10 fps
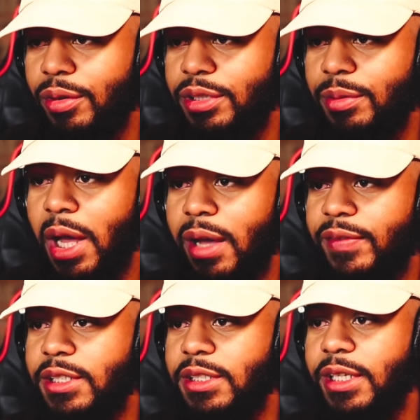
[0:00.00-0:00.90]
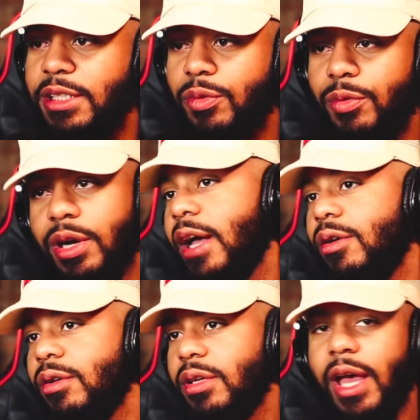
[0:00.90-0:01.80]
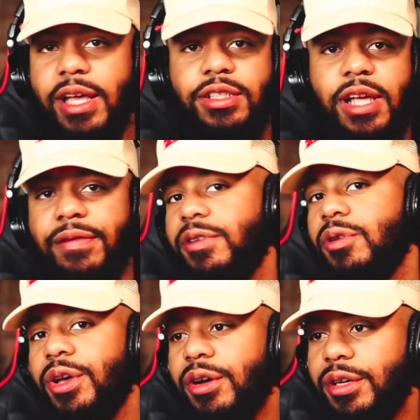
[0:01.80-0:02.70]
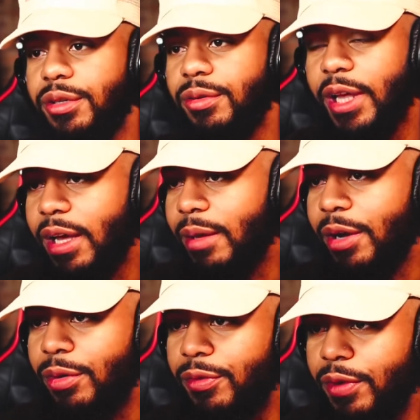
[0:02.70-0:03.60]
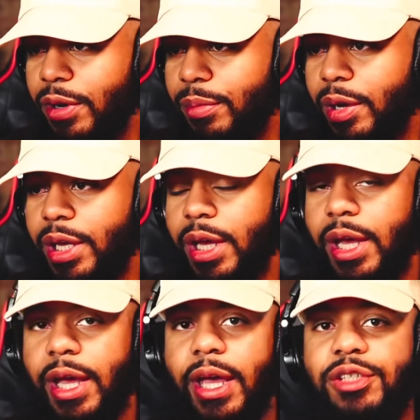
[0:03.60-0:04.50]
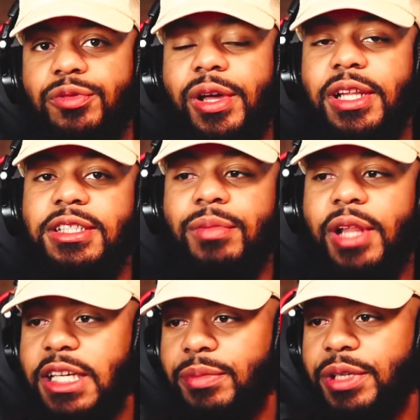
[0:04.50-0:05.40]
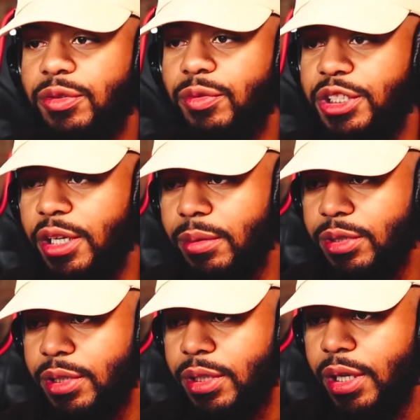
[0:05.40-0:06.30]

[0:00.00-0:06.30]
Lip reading: some confidence things to work out, as I feel we all do. Like, I'm not going to front about it, as well as some last minute switch ups.